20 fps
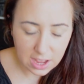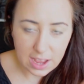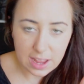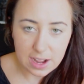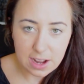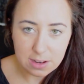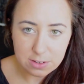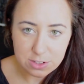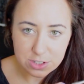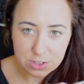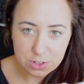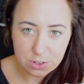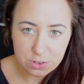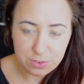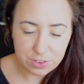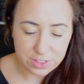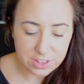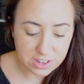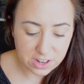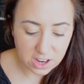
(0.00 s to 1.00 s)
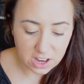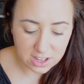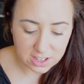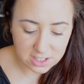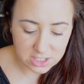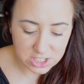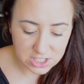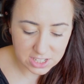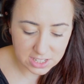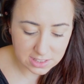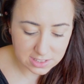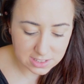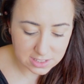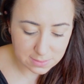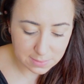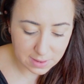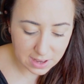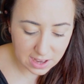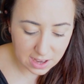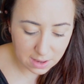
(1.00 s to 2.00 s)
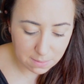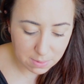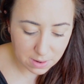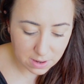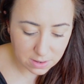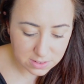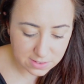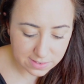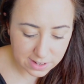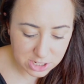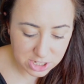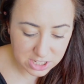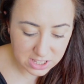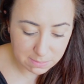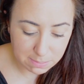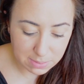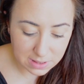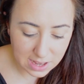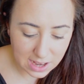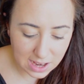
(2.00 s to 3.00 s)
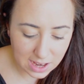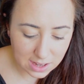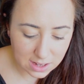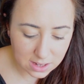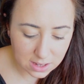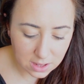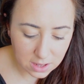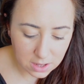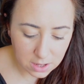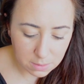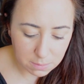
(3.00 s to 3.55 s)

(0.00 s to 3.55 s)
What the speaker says: and I just go for the darkest shades because my eyebrows are actually black,